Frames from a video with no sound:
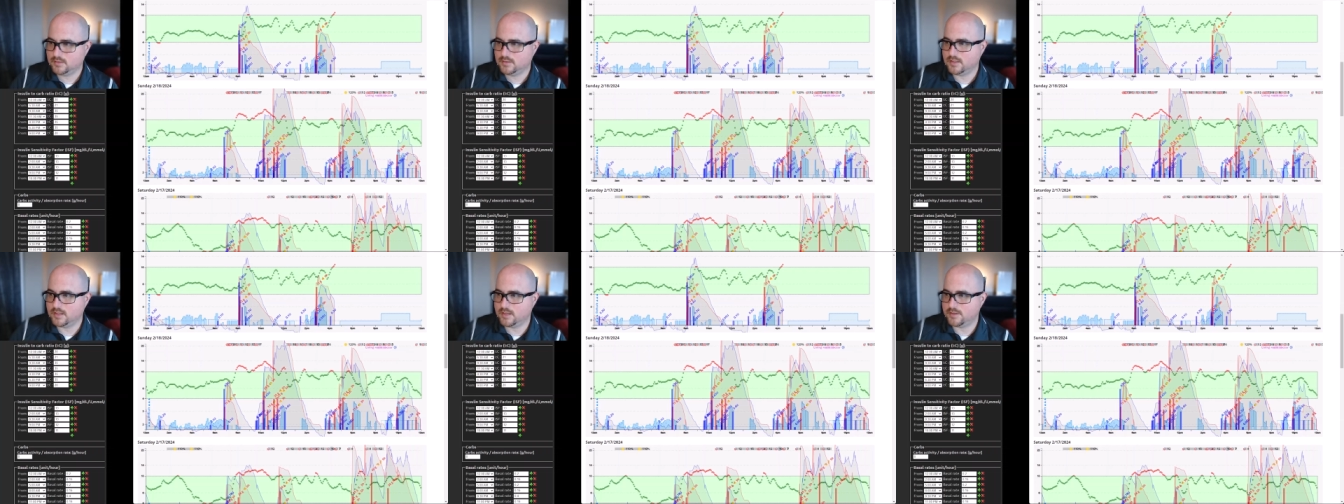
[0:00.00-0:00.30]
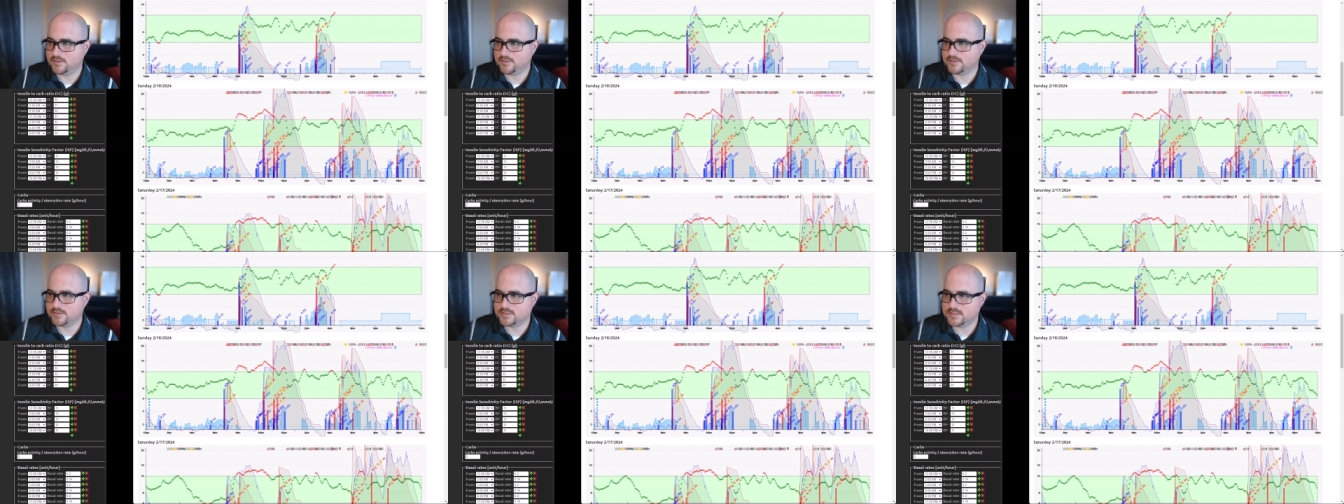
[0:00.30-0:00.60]

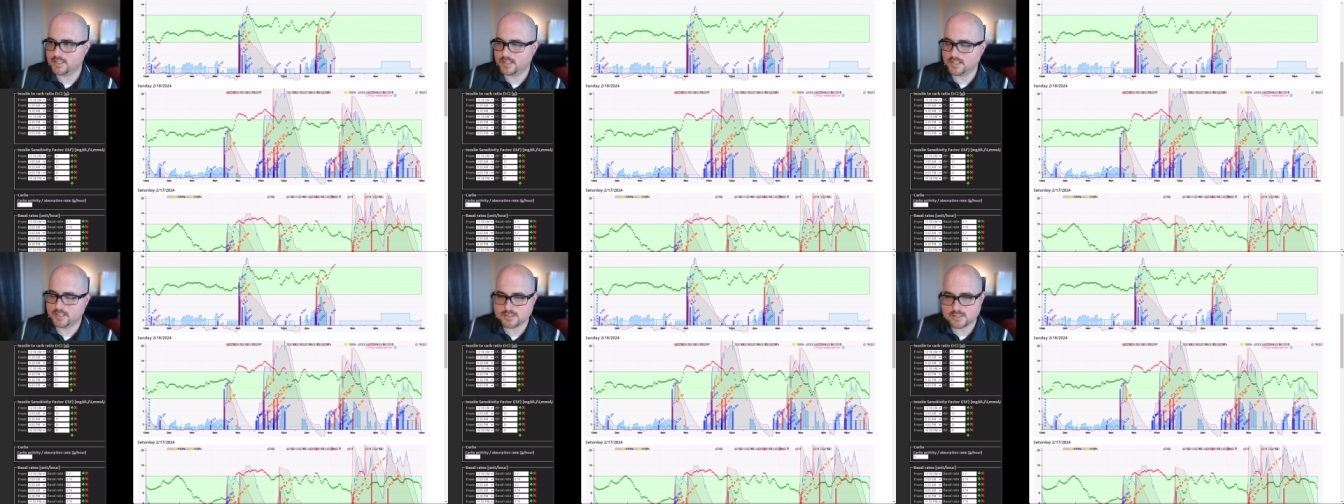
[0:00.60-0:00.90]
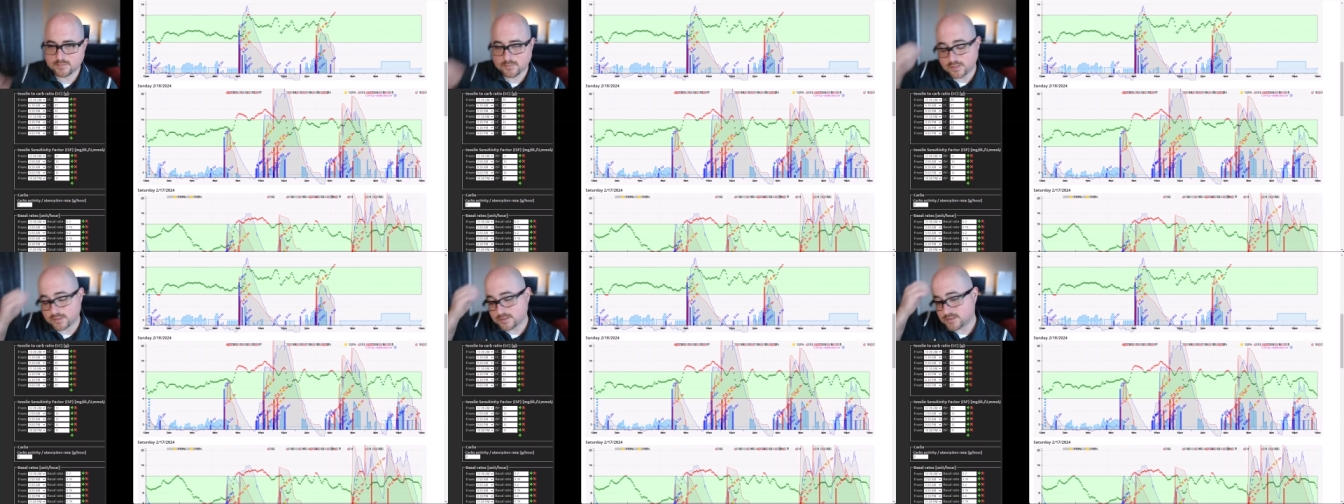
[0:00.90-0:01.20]
A 13
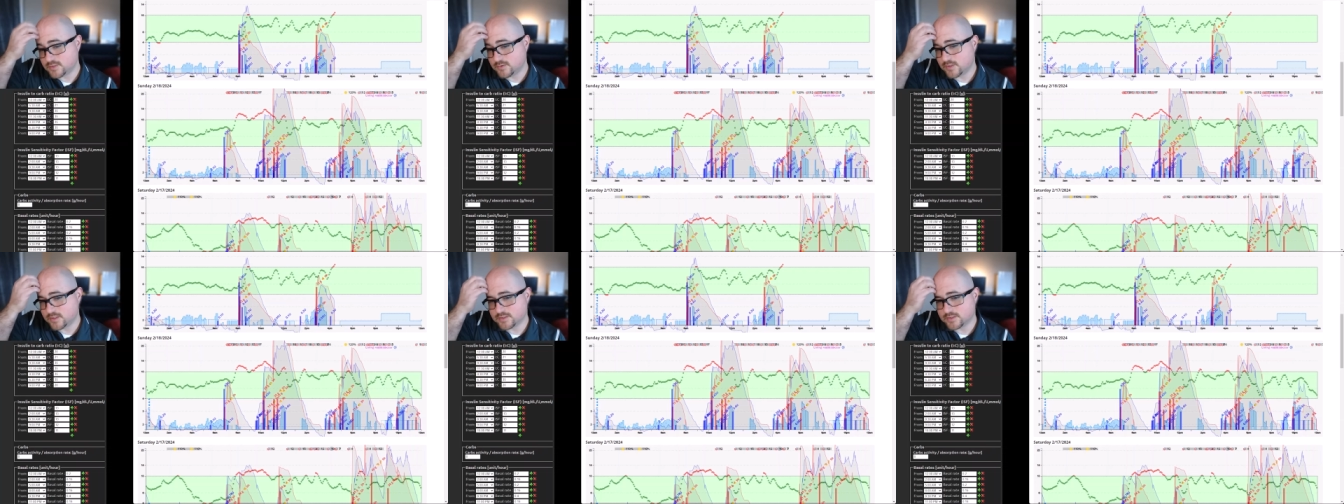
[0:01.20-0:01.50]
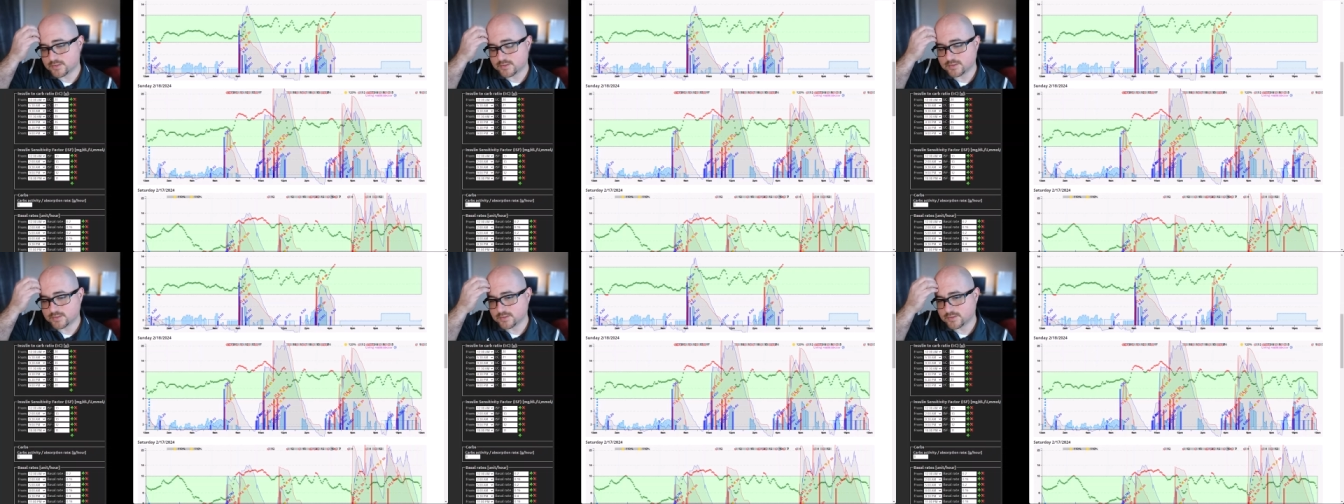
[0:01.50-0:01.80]
is about
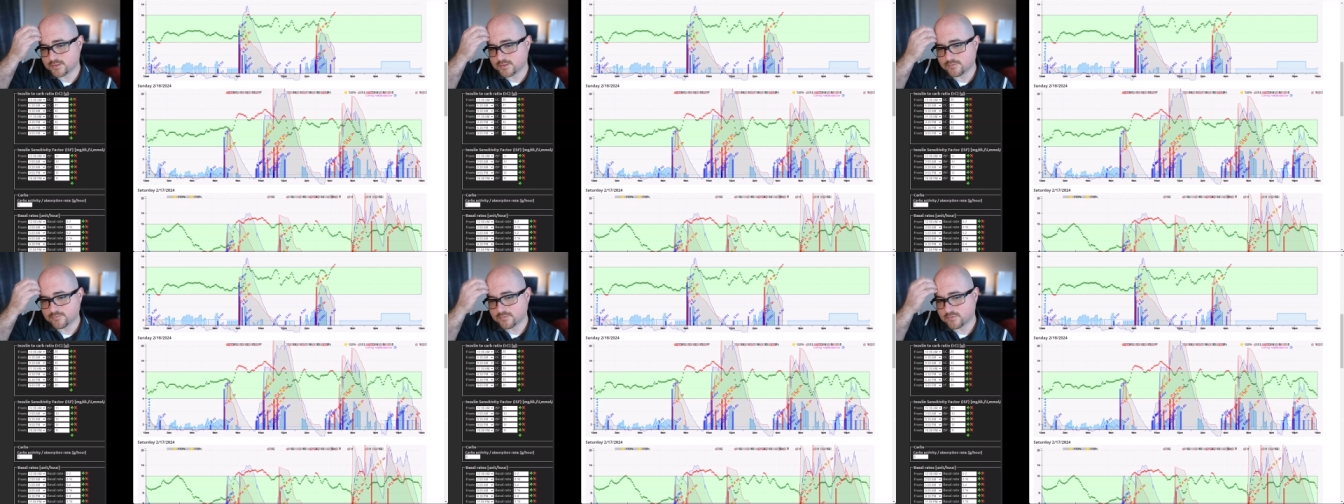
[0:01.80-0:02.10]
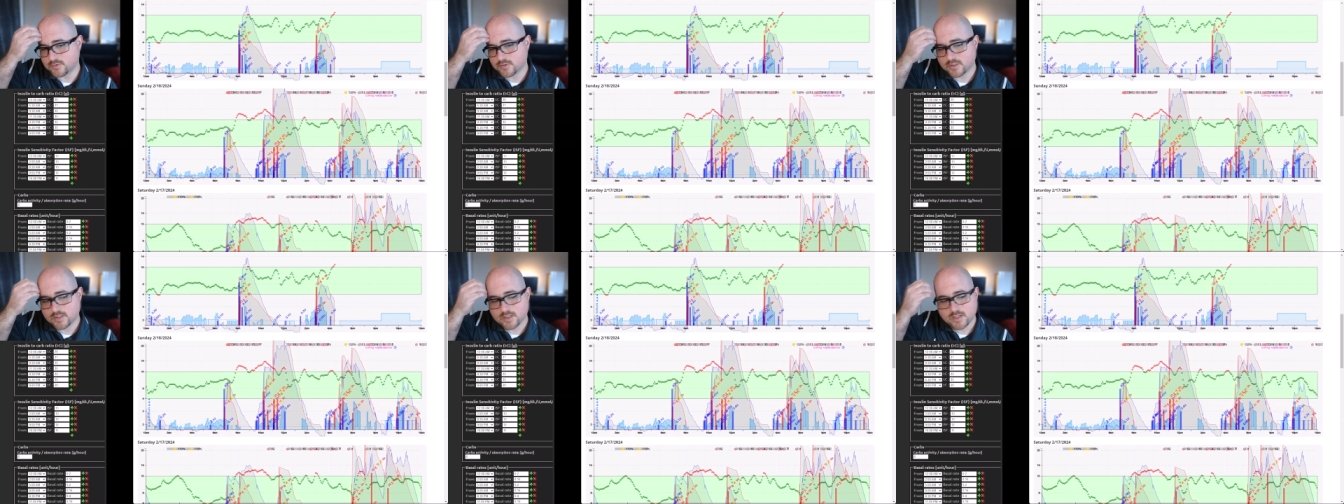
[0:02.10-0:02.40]

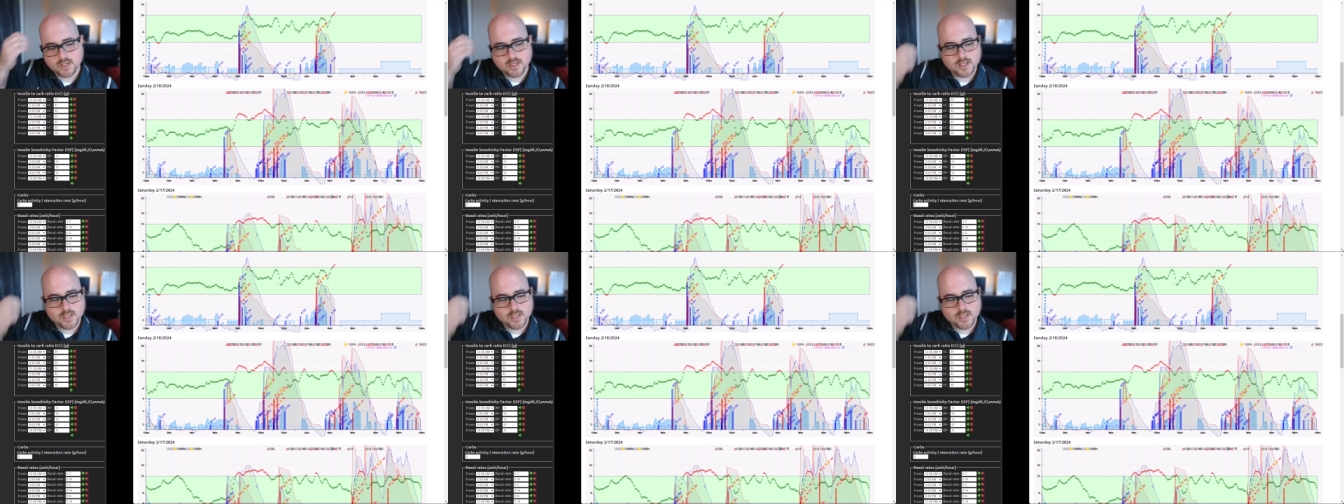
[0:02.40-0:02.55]
234.